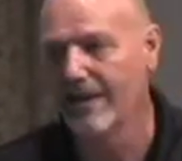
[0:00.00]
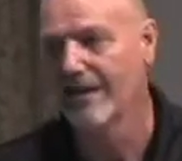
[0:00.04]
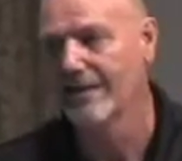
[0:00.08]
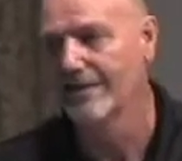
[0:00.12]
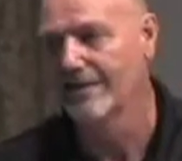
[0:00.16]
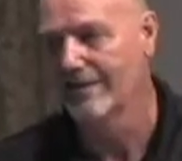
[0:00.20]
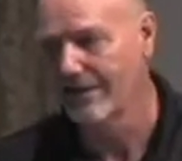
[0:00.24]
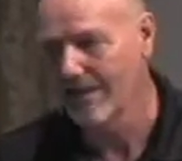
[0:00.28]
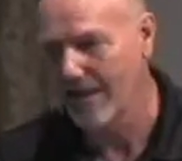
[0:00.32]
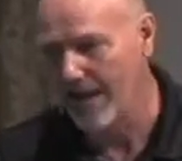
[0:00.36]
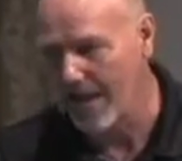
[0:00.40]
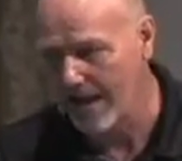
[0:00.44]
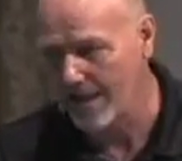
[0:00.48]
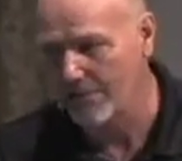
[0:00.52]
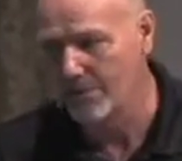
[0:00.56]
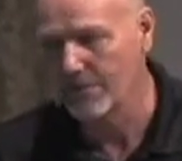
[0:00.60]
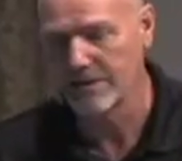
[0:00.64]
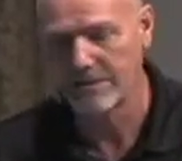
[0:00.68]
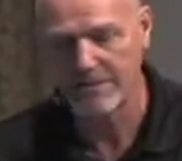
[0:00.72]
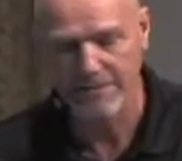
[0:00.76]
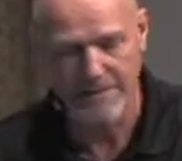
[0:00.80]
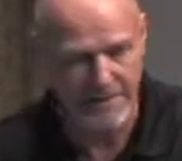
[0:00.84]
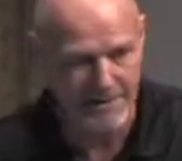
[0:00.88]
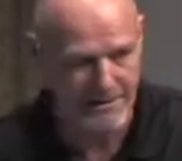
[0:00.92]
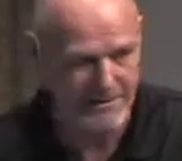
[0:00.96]
and that I
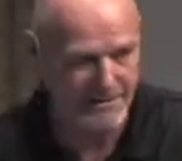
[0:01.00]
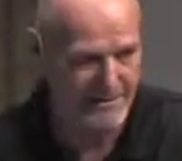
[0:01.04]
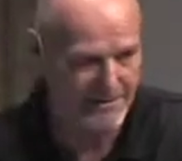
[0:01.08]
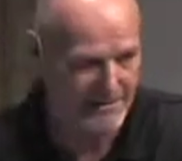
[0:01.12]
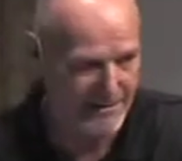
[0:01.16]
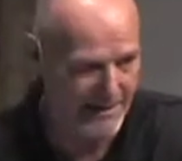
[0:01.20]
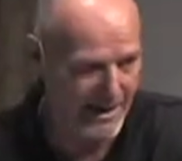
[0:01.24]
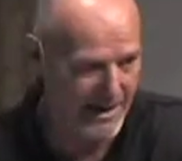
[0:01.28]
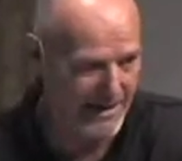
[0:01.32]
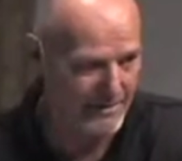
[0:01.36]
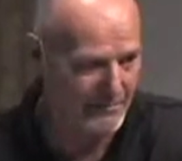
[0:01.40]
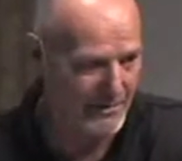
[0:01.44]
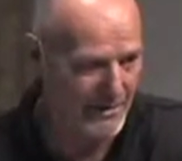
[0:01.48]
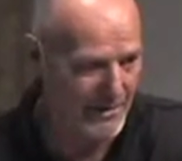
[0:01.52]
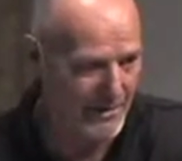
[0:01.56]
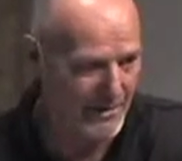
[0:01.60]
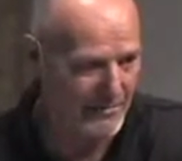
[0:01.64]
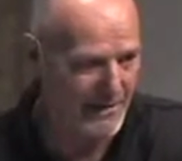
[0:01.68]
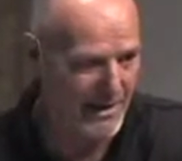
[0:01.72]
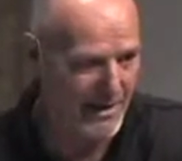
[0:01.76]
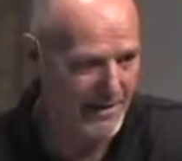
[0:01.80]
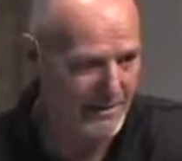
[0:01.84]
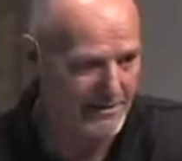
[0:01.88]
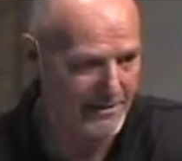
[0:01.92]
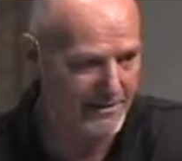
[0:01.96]
would take the time to come
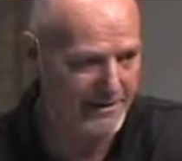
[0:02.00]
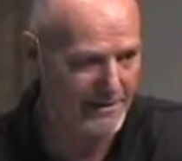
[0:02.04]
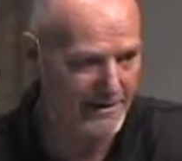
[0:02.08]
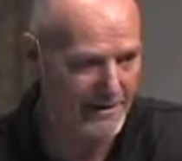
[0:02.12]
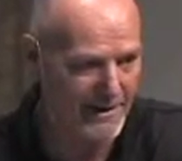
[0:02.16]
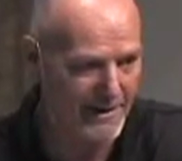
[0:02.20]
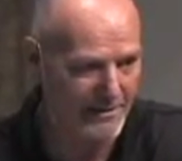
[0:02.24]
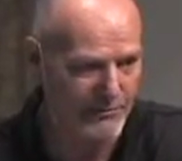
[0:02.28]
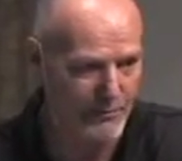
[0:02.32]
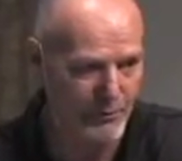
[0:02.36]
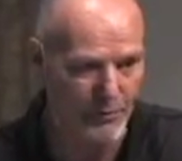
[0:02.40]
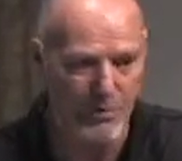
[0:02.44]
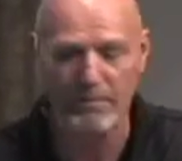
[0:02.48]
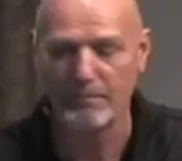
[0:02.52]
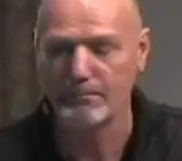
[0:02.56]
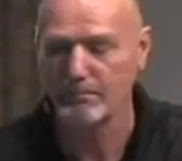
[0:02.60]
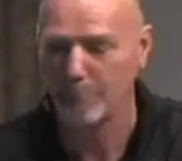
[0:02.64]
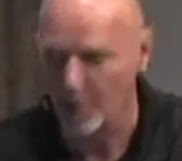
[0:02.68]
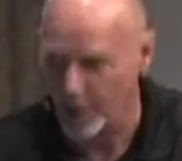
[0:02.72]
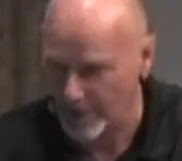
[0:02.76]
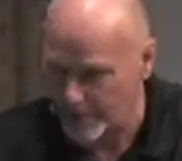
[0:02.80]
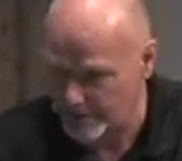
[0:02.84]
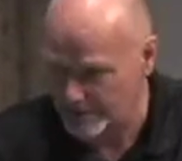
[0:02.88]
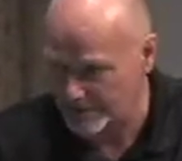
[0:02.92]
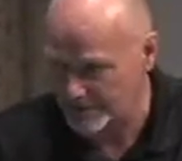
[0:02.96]
out to the airport
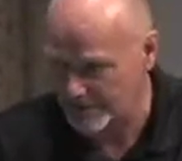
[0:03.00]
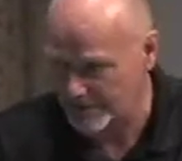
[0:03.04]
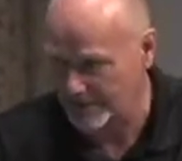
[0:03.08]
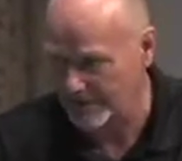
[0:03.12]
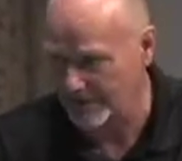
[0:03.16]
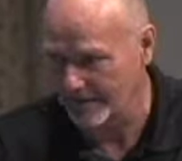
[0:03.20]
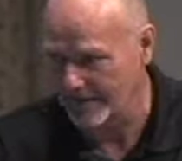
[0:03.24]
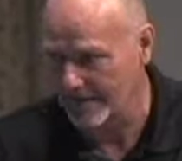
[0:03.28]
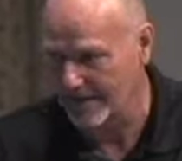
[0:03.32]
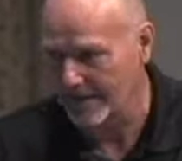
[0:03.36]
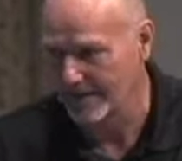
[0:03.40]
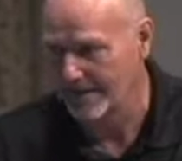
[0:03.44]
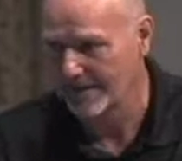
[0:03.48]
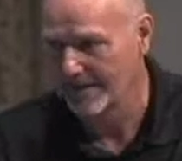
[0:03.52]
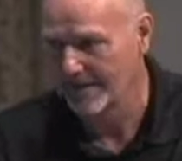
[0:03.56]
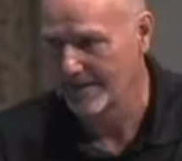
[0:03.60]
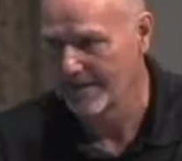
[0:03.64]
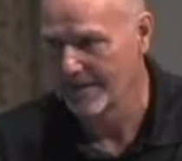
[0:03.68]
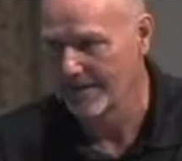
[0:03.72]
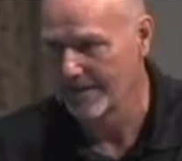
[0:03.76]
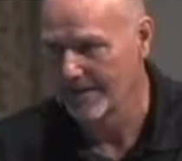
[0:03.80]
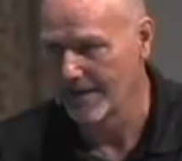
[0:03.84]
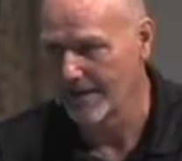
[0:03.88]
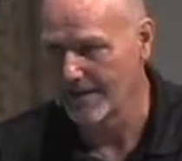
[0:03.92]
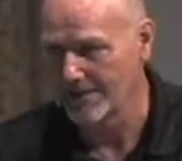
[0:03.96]
personally
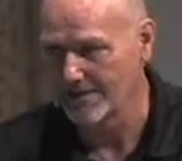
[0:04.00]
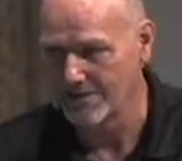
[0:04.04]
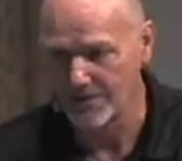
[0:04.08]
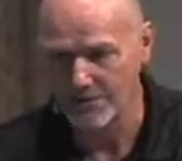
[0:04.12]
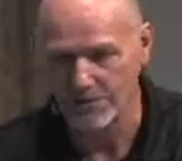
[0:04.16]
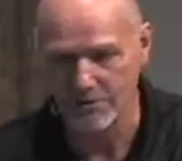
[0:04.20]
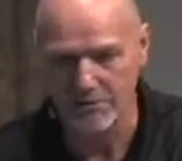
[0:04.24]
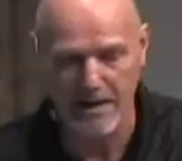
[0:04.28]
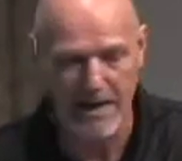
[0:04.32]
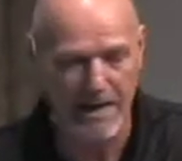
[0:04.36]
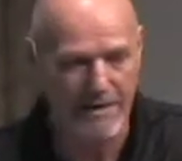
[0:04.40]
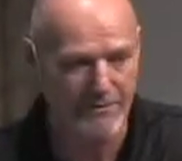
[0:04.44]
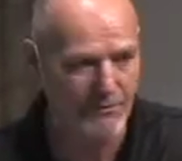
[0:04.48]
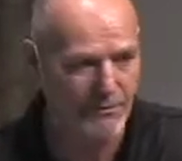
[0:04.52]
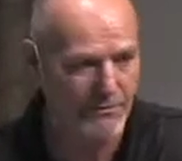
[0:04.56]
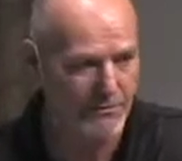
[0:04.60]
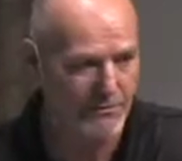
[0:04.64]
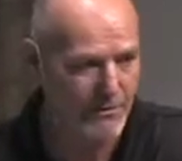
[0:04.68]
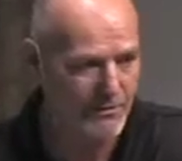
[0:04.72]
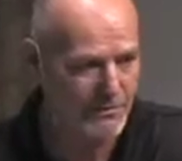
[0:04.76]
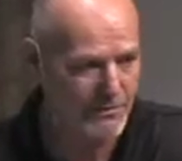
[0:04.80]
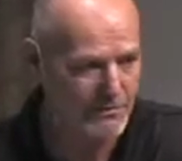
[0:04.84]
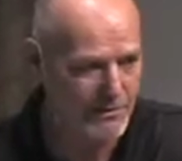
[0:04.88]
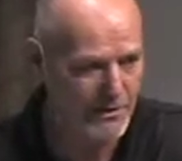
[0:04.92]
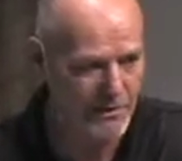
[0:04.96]
uh, to drive
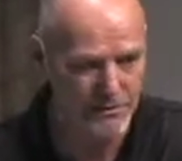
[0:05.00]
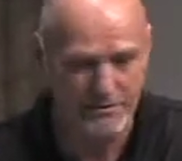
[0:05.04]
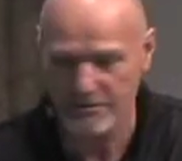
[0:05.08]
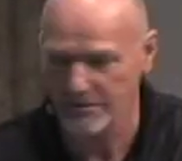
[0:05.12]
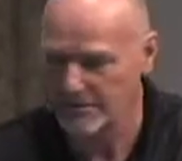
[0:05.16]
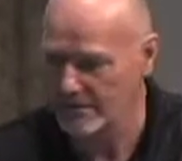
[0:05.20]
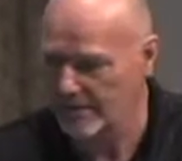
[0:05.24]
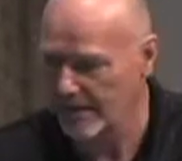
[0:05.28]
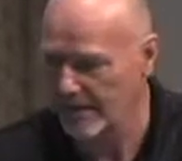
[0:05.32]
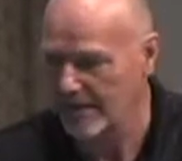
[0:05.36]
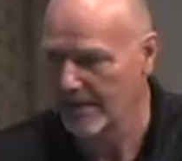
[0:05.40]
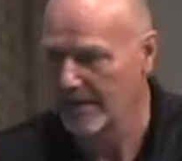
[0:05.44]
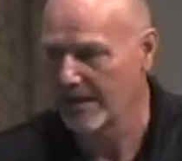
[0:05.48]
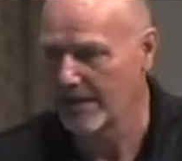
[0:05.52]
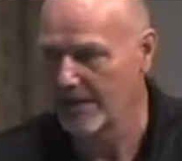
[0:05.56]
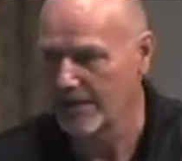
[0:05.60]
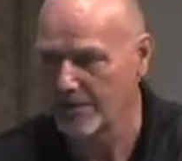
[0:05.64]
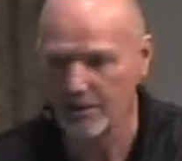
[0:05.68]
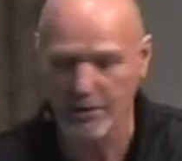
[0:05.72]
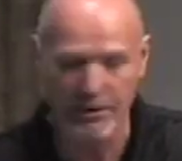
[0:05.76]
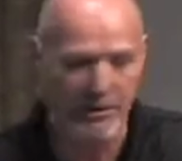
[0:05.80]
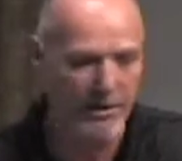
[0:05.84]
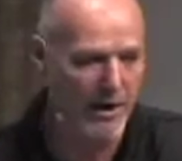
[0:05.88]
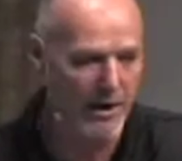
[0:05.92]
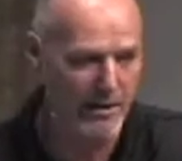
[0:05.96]
him to hotel, He
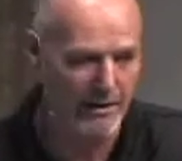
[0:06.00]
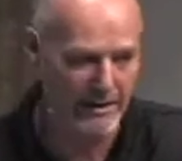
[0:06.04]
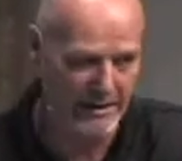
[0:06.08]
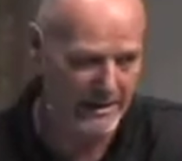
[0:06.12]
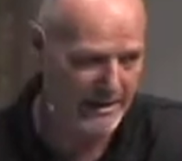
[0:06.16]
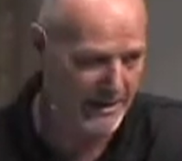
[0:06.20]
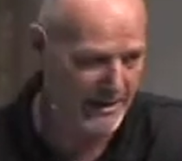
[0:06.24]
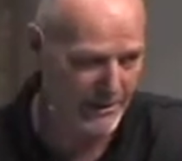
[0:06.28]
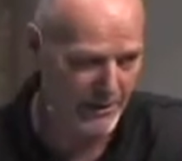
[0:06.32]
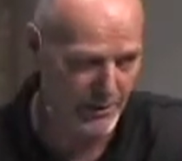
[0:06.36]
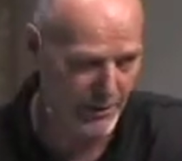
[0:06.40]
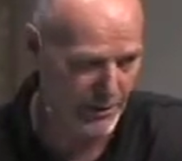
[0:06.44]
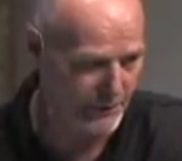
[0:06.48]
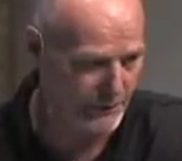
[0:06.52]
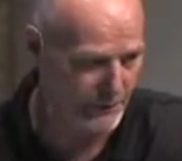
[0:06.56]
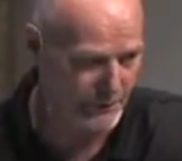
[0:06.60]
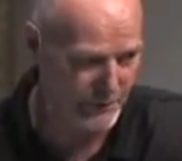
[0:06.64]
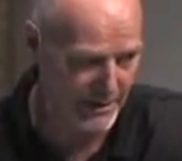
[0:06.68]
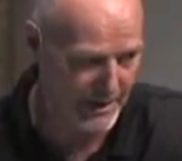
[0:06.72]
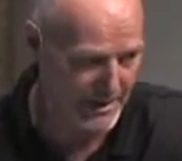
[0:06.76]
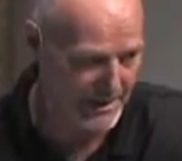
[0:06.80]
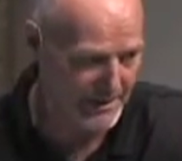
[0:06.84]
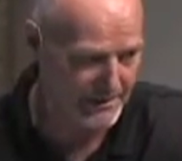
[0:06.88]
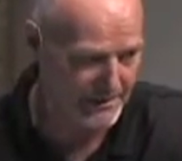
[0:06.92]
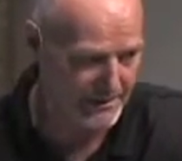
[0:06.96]
could hardly get
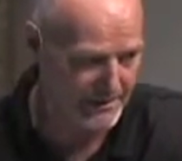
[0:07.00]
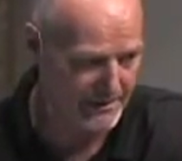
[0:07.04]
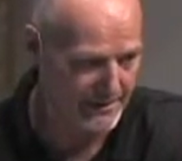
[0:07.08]
over it.